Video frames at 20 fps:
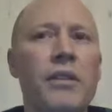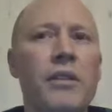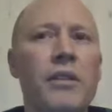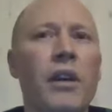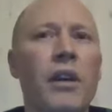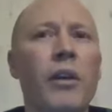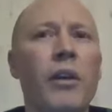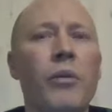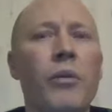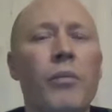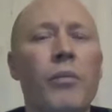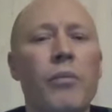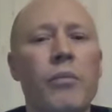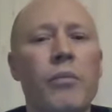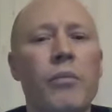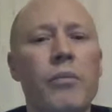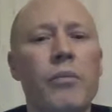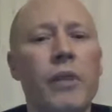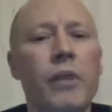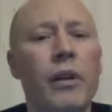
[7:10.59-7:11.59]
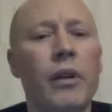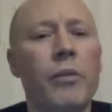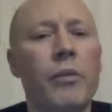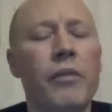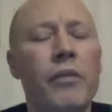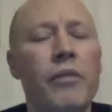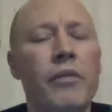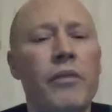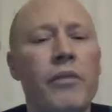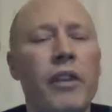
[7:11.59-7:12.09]
So, you know,
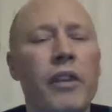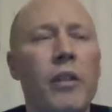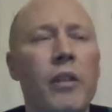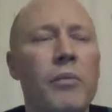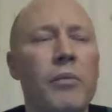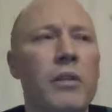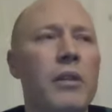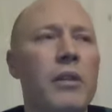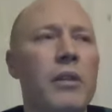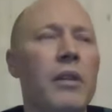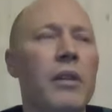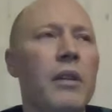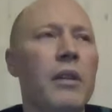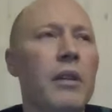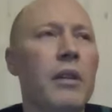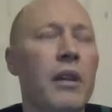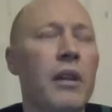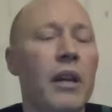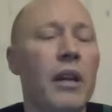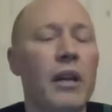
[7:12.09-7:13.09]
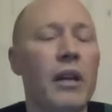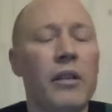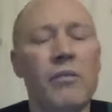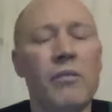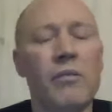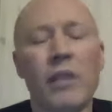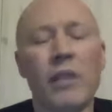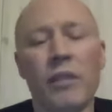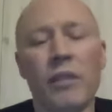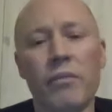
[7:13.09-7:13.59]
we've developed, uh,
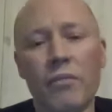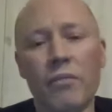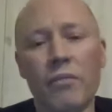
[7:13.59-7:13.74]
you know,